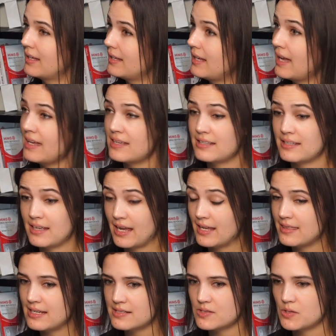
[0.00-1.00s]
Yeah, I
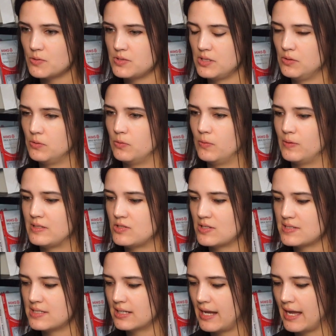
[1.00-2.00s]
think so too. And
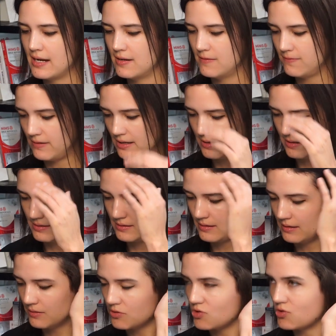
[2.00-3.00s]
just to kind of
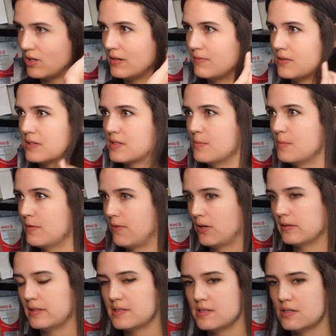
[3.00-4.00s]
illustrate for some of
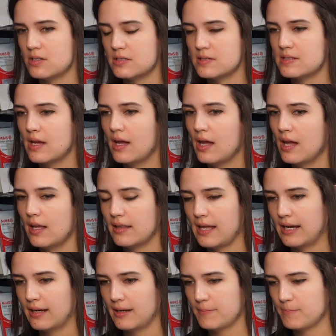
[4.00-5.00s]
our listeners,
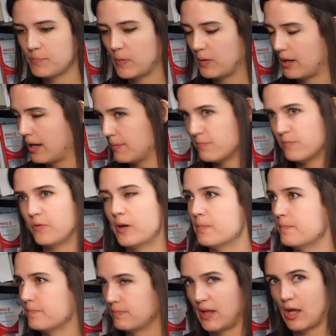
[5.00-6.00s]
like, I'm
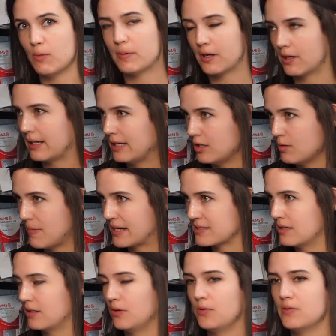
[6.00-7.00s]
from Albuquerque, New
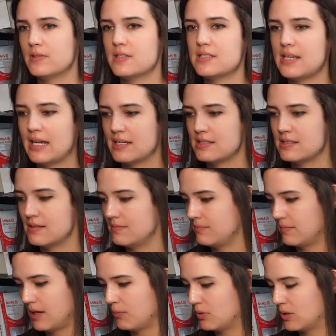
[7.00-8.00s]
Mexico in the States,
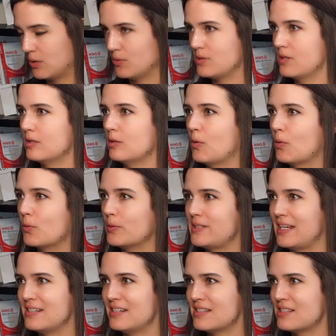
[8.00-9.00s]
and I would go to the local
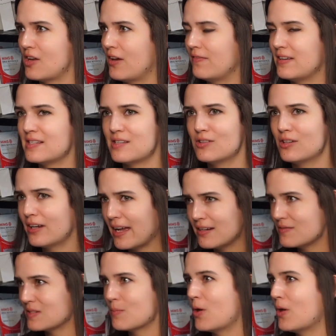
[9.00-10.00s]
dentist's office, and they're kind
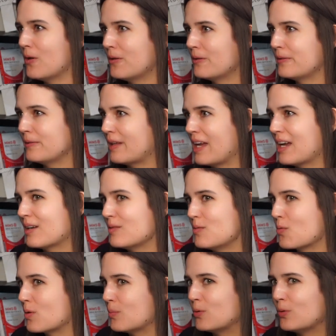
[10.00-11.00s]
of small, like
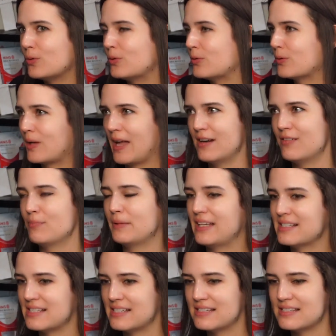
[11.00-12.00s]
normal kind of
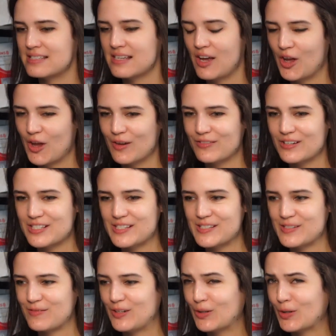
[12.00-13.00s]
places.
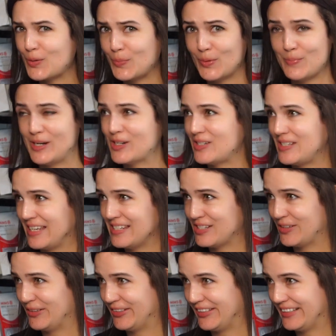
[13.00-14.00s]
Versus if you go to Premier
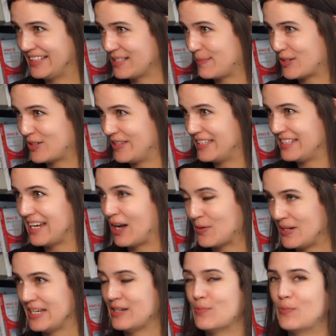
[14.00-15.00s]
Dental, especially the
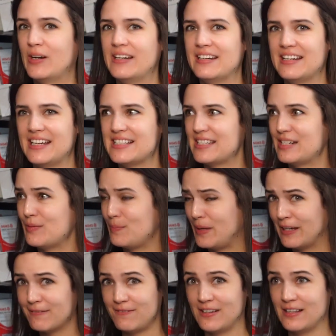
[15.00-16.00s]
Taodean one, it's in a
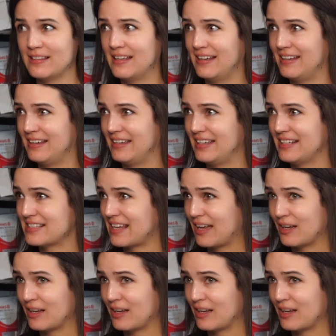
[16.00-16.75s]
big villa. It's